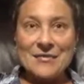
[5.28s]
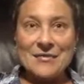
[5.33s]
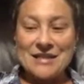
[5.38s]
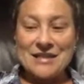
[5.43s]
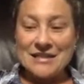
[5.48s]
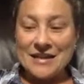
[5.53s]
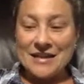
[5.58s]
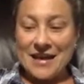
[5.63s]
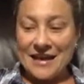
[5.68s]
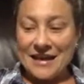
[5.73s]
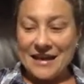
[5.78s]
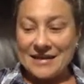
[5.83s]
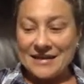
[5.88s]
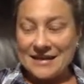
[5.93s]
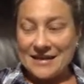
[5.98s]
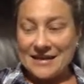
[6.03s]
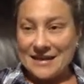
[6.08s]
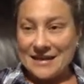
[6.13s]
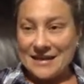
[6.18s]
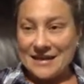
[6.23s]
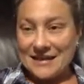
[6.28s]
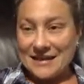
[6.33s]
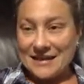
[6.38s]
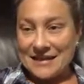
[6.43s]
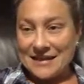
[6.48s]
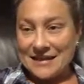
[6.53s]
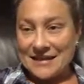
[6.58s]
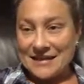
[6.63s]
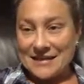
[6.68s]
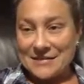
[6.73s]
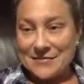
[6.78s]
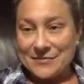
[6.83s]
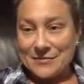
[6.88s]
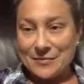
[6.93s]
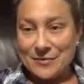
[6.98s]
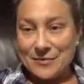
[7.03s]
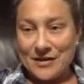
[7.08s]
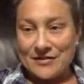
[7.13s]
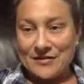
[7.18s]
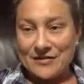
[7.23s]
tonight it is
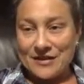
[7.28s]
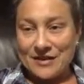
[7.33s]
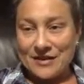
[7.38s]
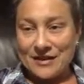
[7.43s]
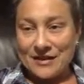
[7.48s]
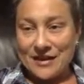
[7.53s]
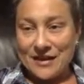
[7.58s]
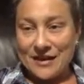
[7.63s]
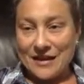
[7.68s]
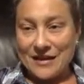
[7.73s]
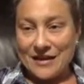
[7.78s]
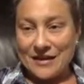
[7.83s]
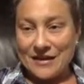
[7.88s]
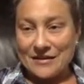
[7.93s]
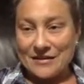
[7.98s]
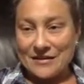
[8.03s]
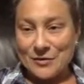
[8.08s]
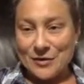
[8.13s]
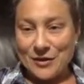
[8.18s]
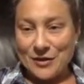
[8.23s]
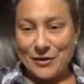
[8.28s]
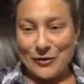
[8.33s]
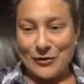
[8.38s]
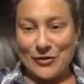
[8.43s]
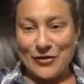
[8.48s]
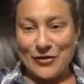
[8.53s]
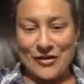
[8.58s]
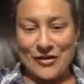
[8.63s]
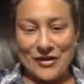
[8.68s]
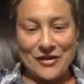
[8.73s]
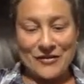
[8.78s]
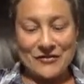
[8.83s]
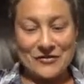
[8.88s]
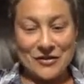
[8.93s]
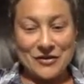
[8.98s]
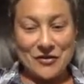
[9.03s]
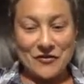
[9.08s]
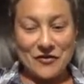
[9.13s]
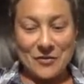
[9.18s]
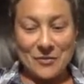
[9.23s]
what the uh, 12th of
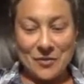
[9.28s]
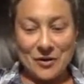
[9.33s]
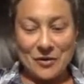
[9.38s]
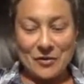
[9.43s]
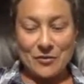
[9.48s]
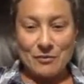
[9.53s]
November.